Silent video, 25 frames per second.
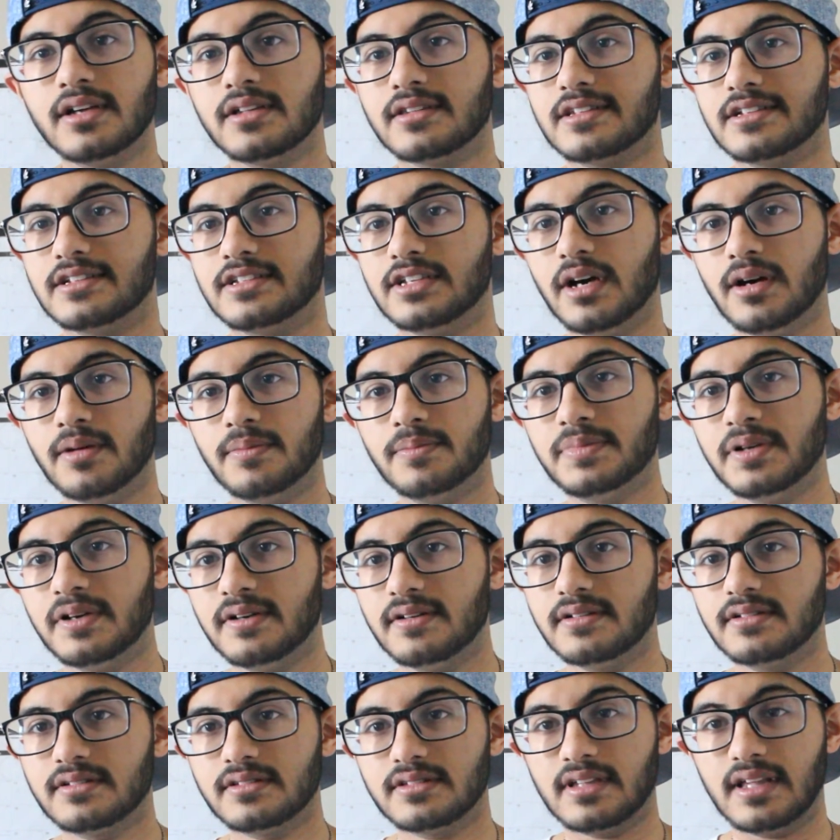
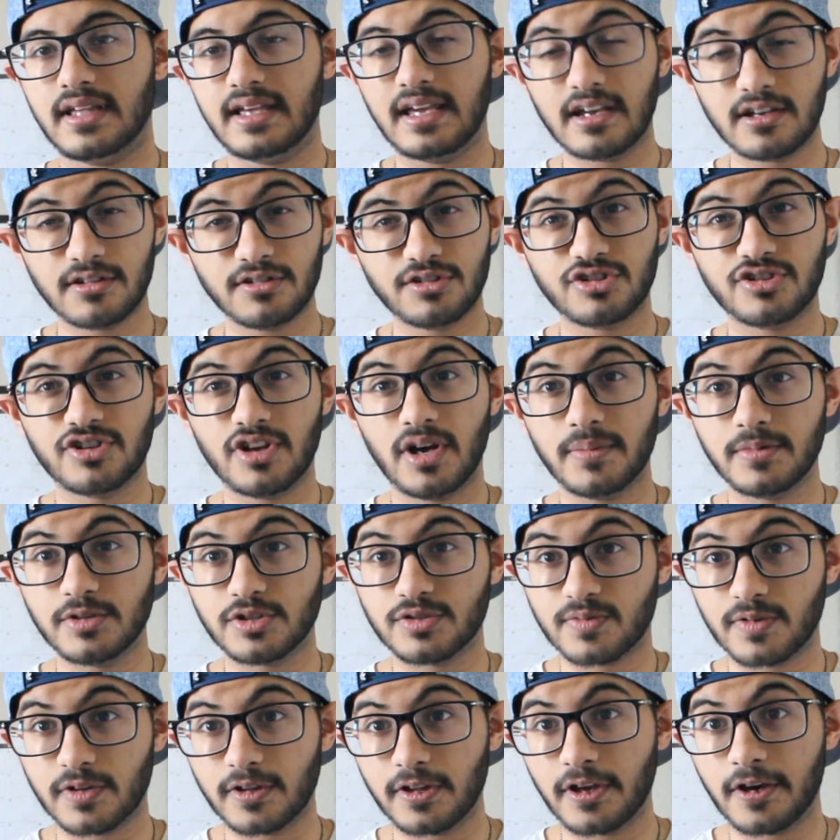The English dub
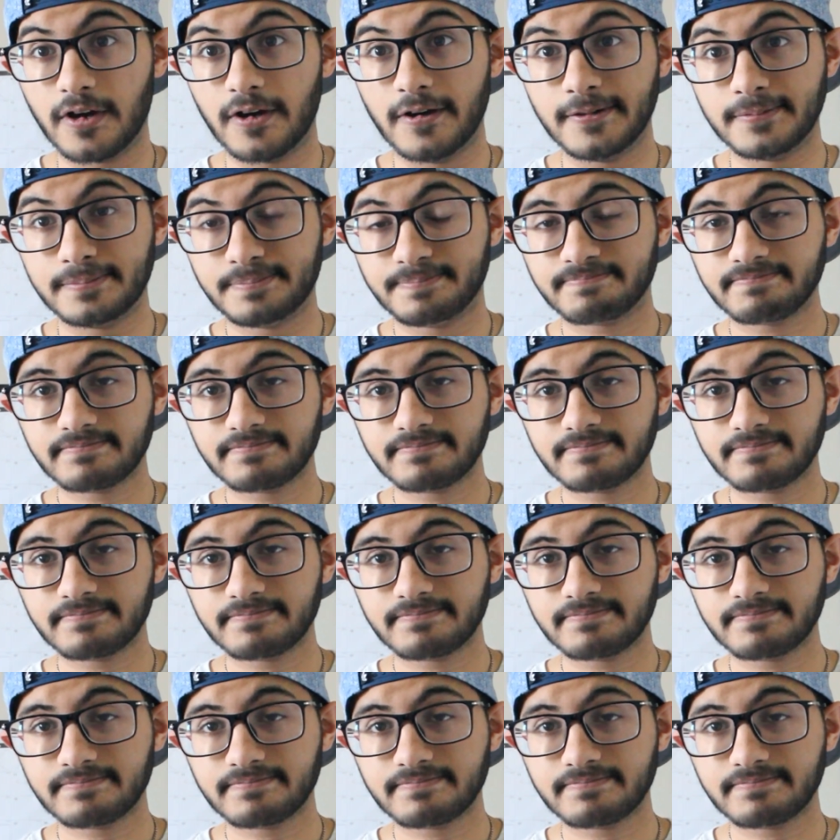is really good,